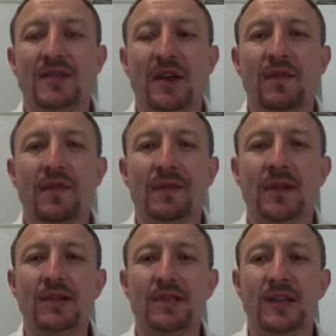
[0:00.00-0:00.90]
over
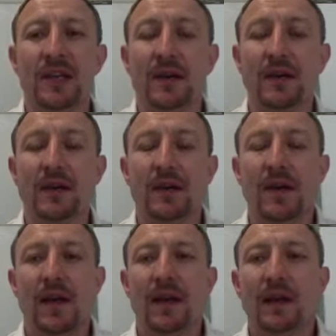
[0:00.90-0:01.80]
velocity.
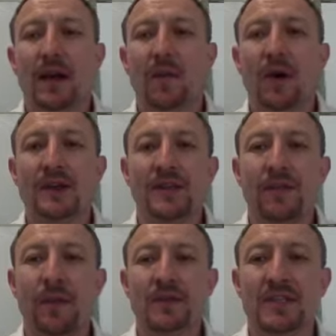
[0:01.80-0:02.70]
Likewise, if I
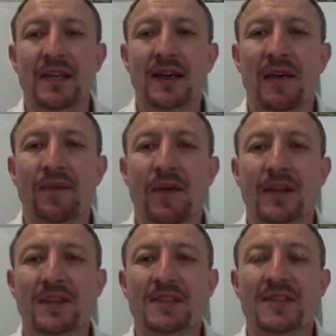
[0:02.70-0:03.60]
wanted to find
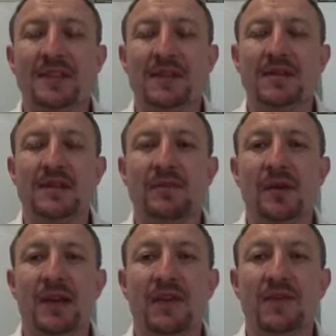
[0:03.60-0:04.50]
the distance and I've
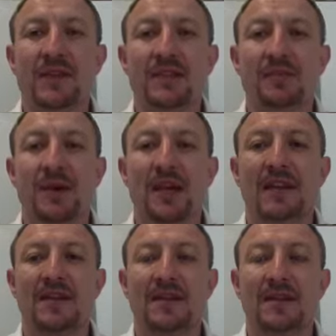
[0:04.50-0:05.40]
been given the speed
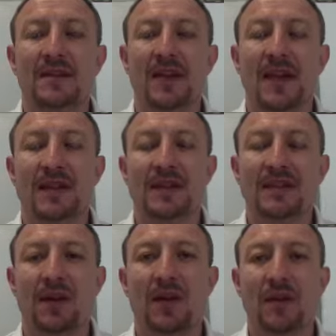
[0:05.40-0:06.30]
and the
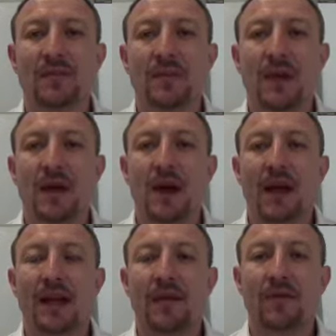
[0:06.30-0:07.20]
time, I
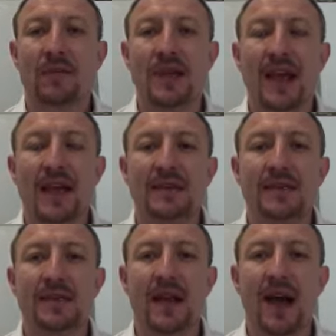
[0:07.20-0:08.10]
cover up the
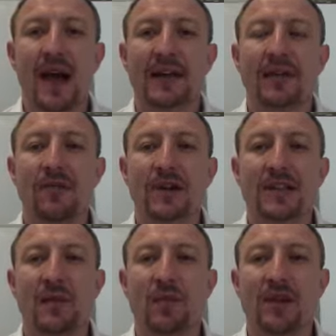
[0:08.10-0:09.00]
s and I write
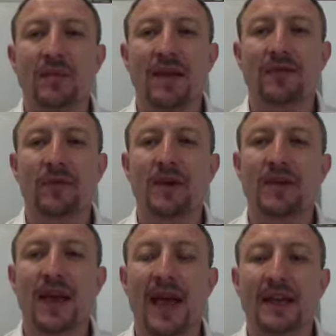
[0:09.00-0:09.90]
down what I'm left with,
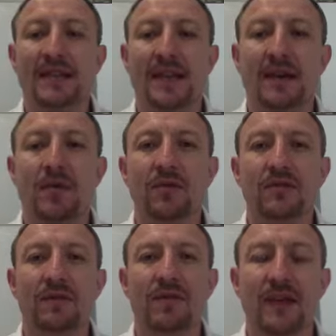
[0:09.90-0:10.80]
s equals
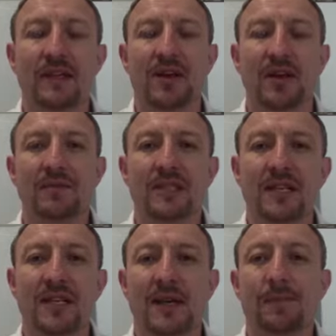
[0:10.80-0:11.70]
v times
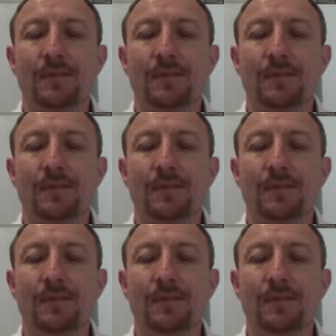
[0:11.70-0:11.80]
t.